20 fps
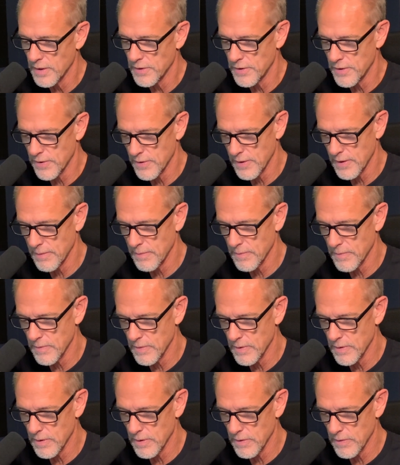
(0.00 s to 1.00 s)
during
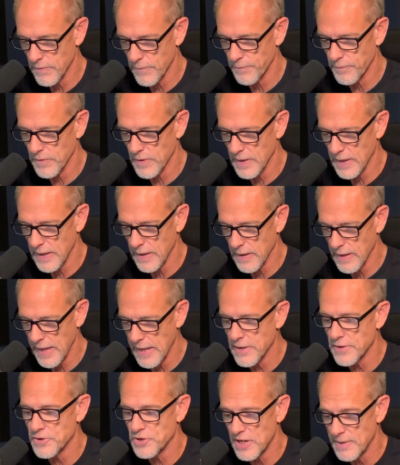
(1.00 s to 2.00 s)

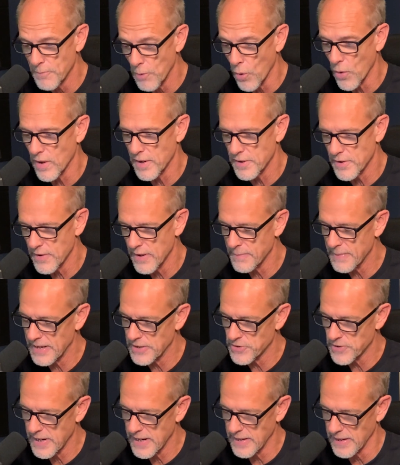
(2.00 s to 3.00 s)
energy more during
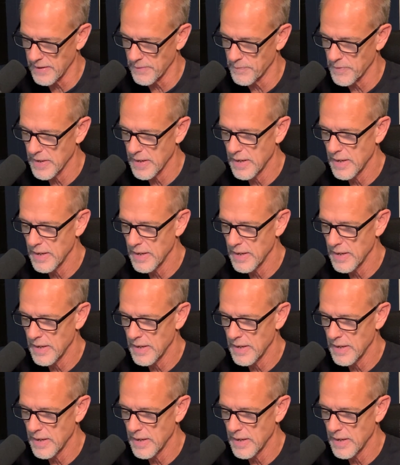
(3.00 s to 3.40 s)
my training.